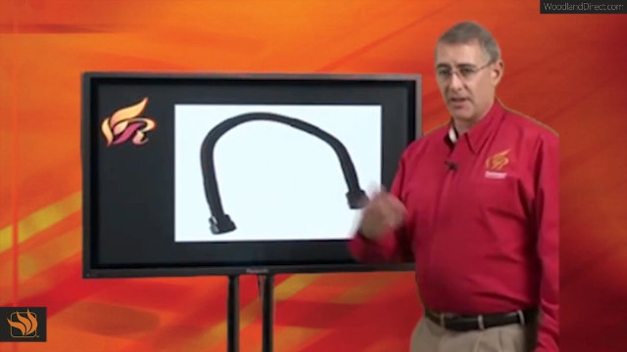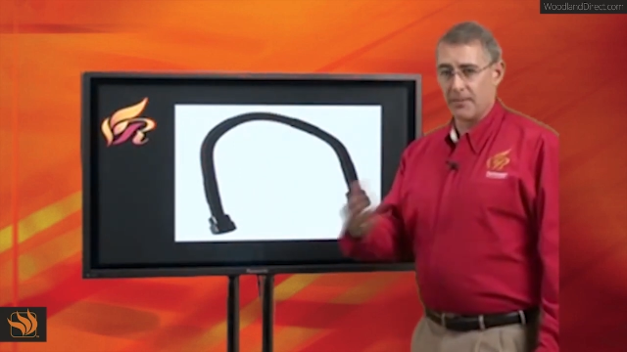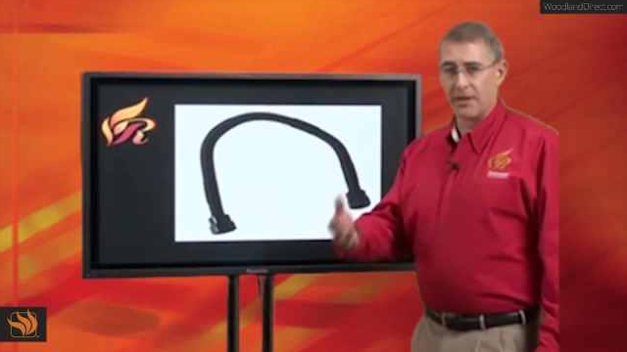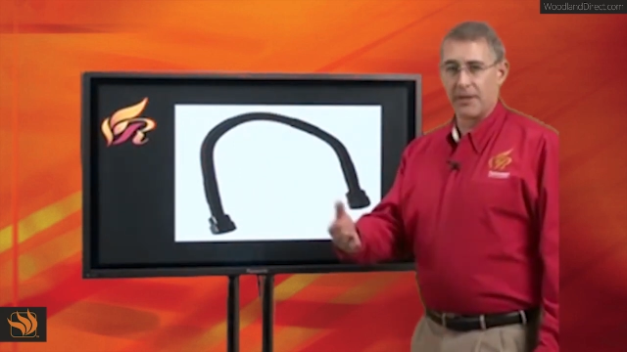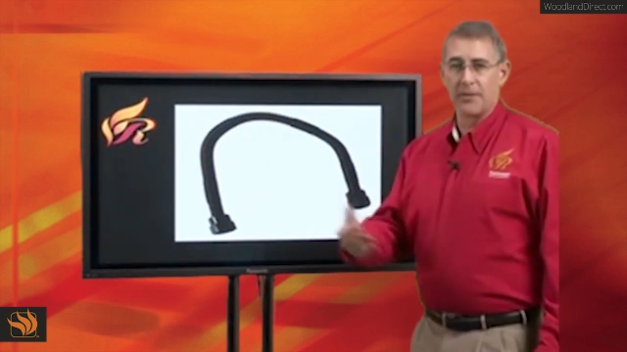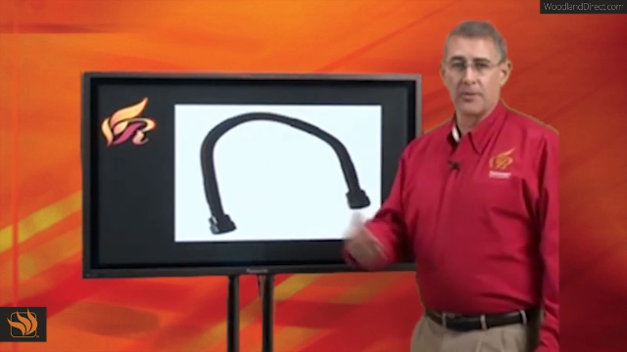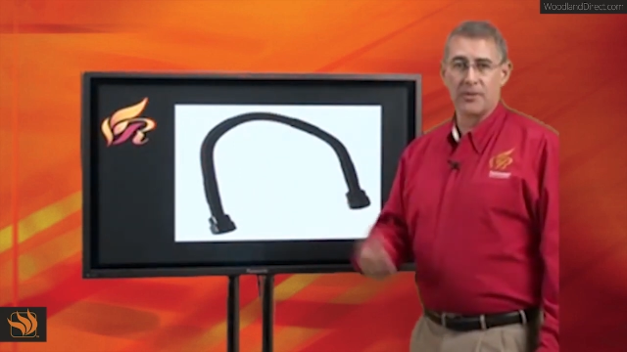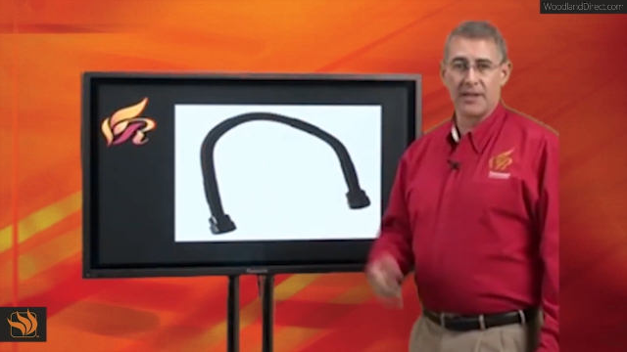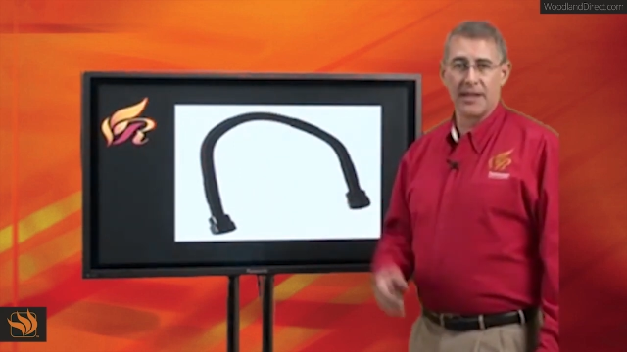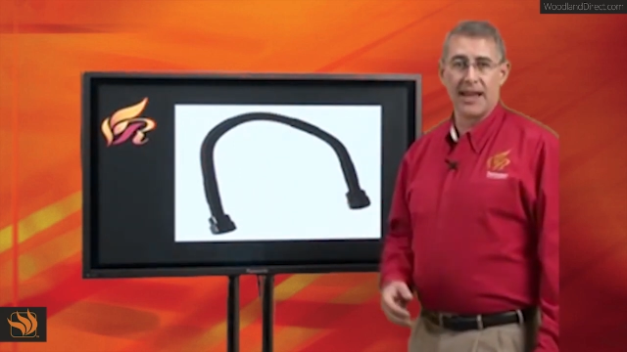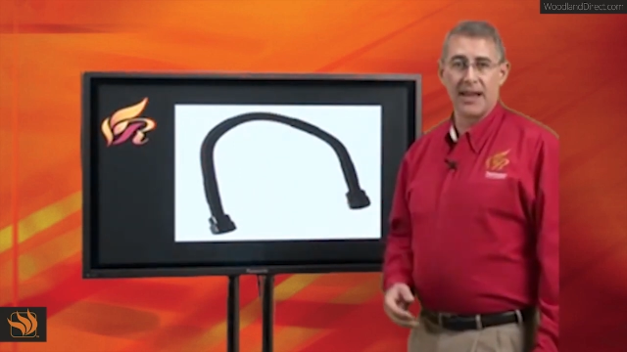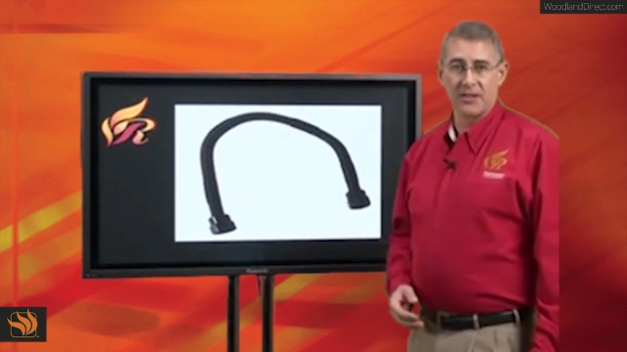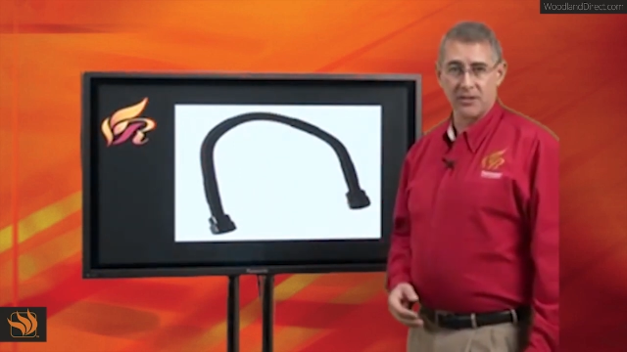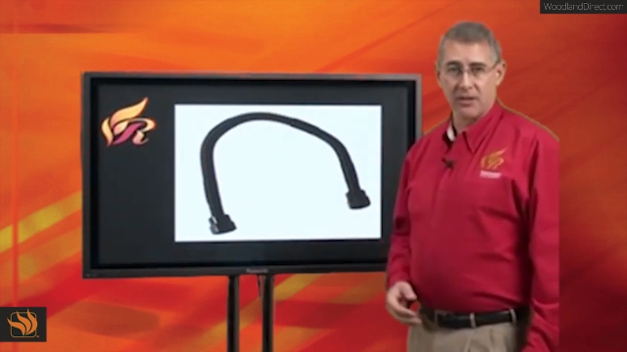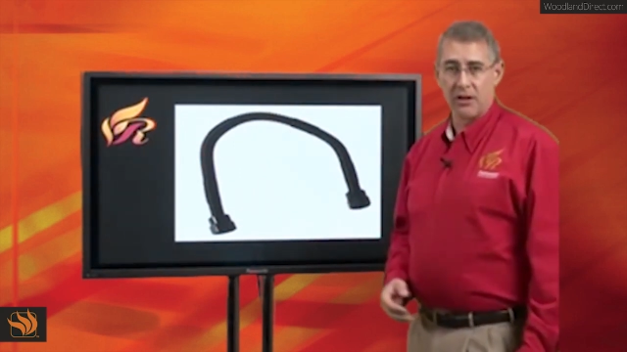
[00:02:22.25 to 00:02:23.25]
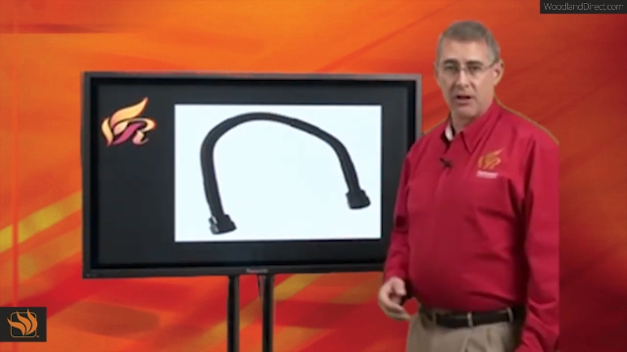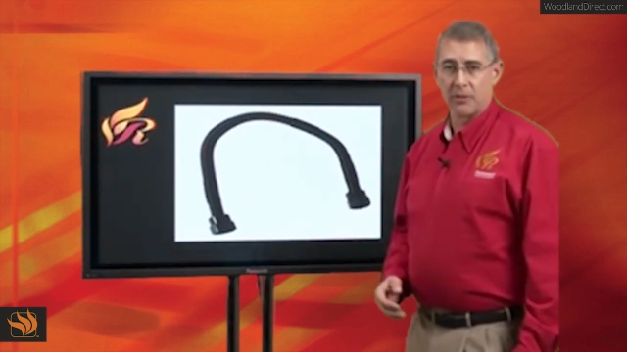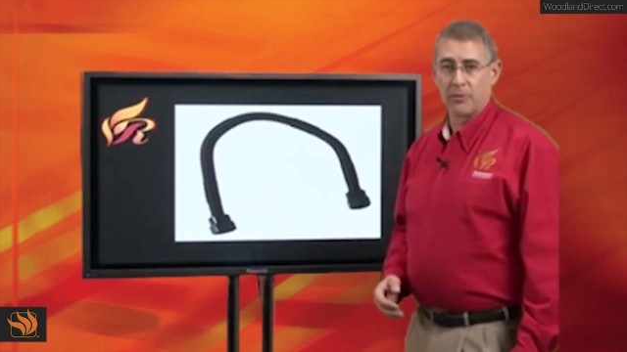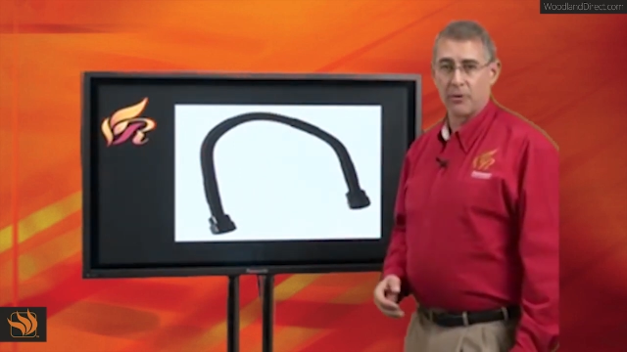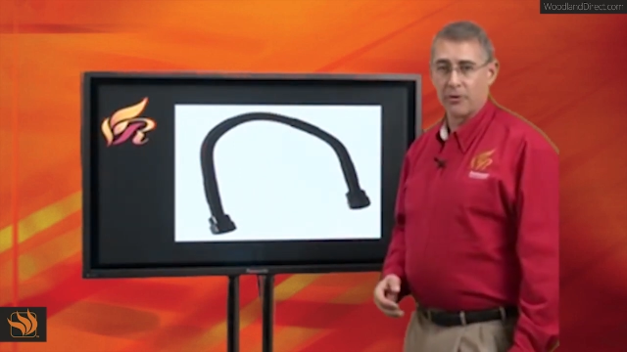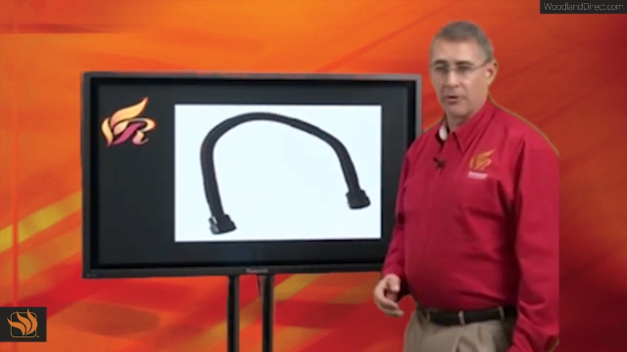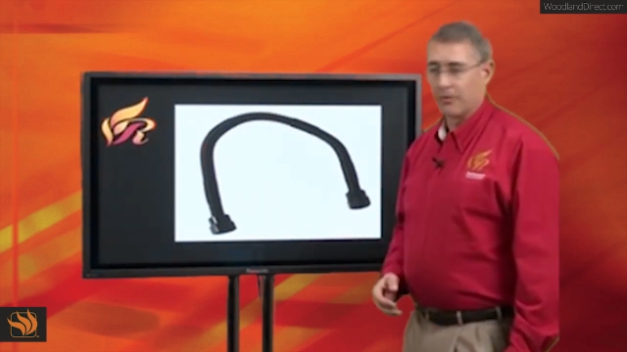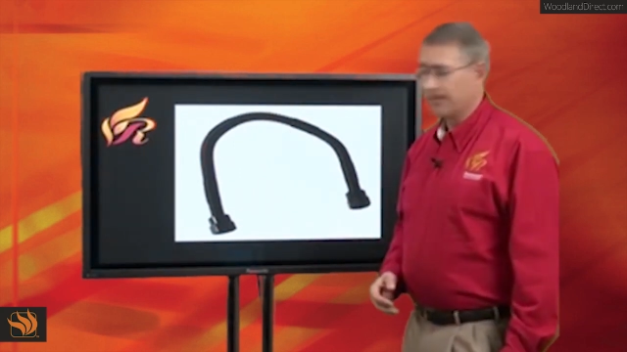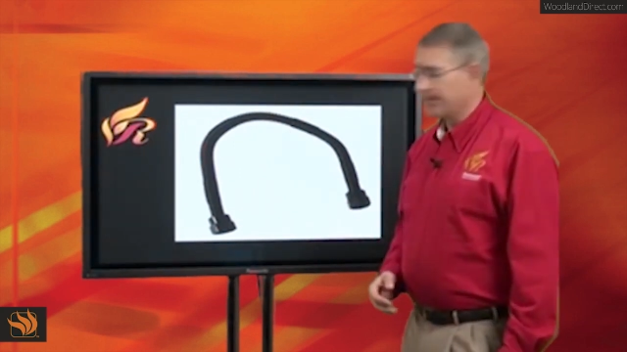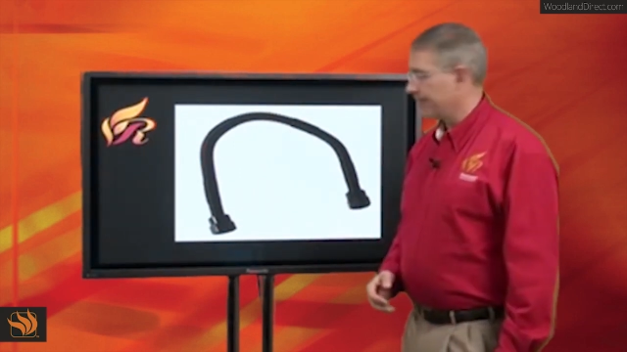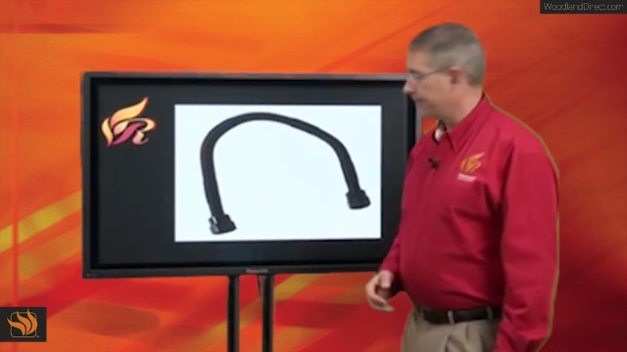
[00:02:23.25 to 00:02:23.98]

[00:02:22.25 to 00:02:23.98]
coming through the gas log burner.